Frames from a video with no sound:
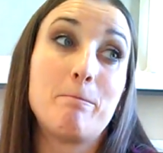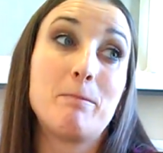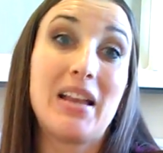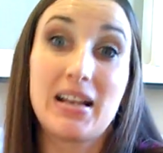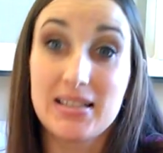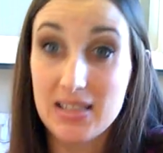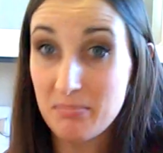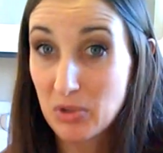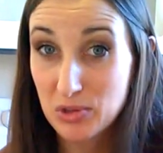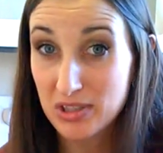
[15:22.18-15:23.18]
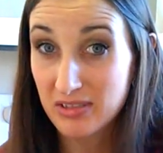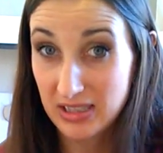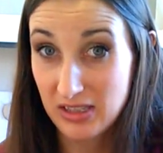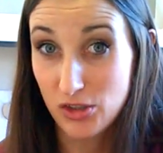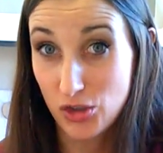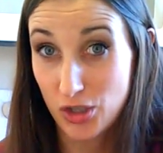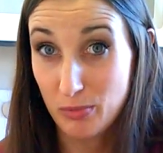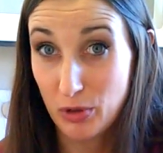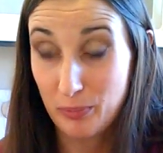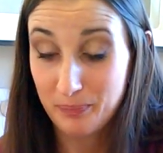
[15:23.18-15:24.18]
Like I said, most of it is
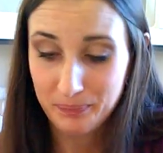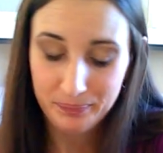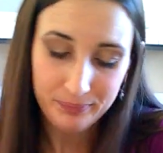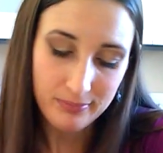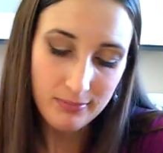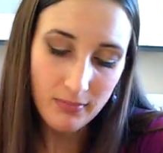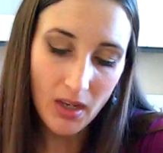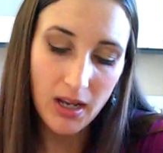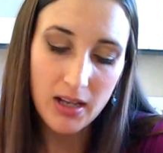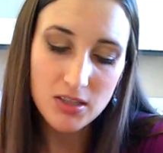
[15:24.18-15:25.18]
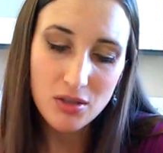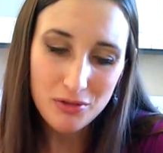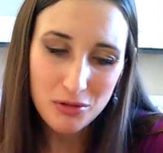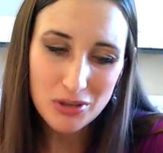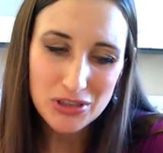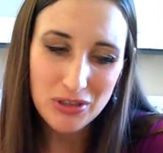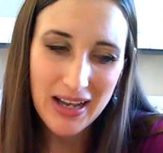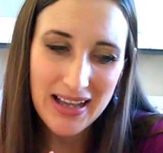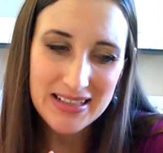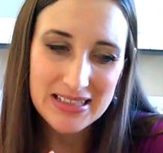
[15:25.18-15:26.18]
GMO. Tofu also
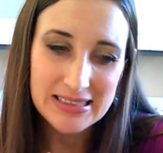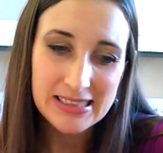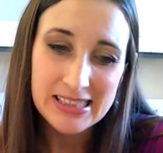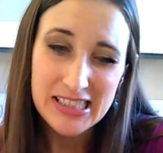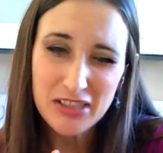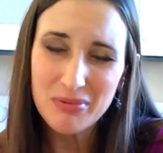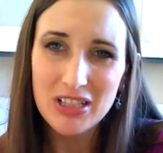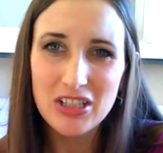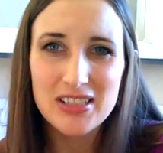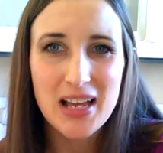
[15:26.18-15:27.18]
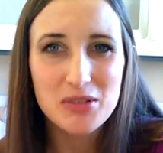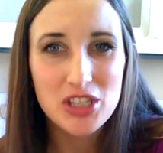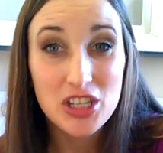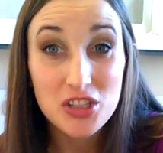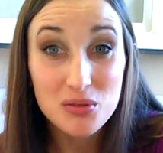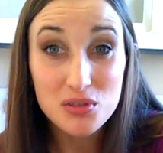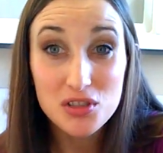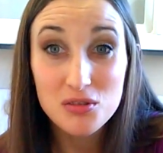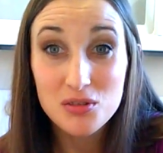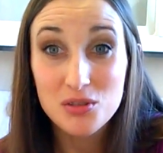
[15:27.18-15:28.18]
kind of took me a long time to get
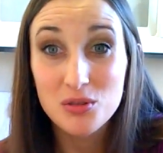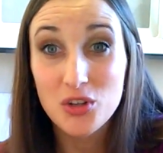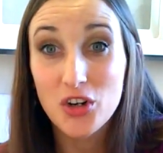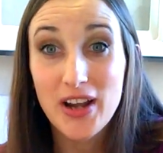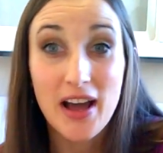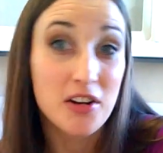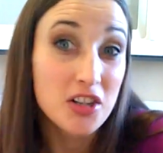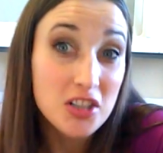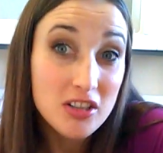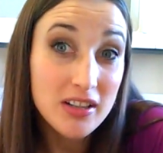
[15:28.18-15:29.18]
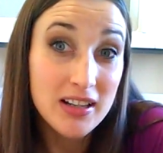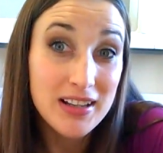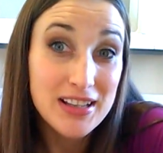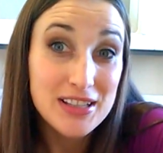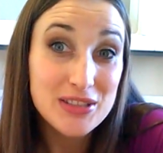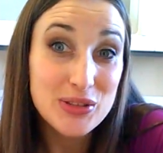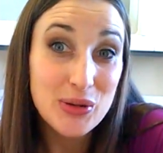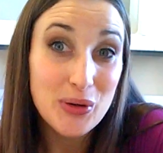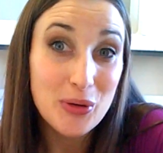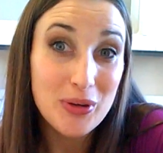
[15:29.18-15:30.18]
used to learn how to cook,
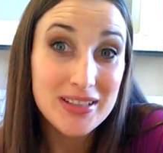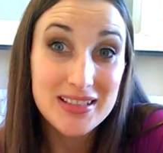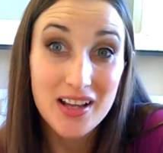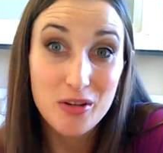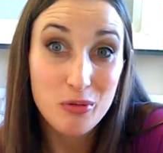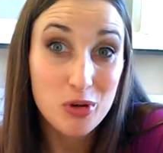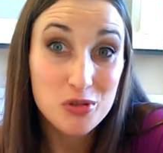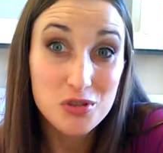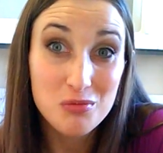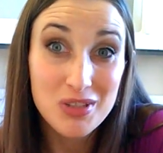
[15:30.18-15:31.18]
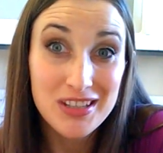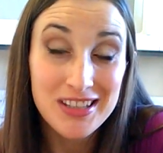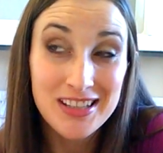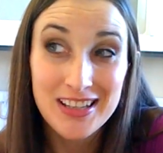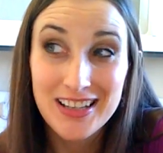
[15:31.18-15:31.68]
so it's not gross to me,